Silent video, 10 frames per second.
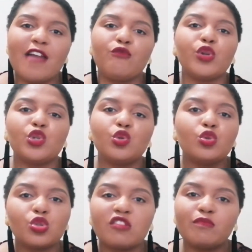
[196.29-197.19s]
If we
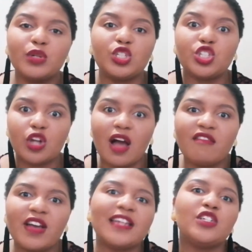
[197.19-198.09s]
do sort of put
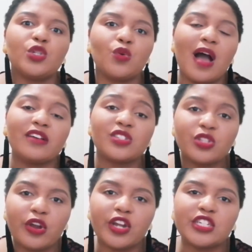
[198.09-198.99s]
Java into our
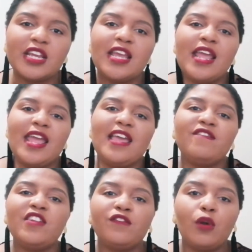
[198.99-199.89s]
search,
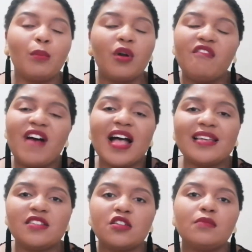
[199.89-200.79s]
even if your profile
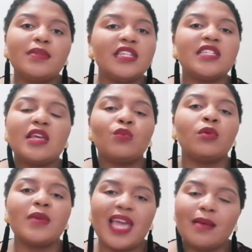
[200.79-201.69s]
isn't complete, then
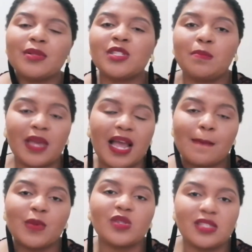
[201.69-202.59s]
we'll be able to pick
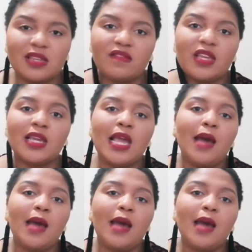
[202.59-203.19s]
up your CV.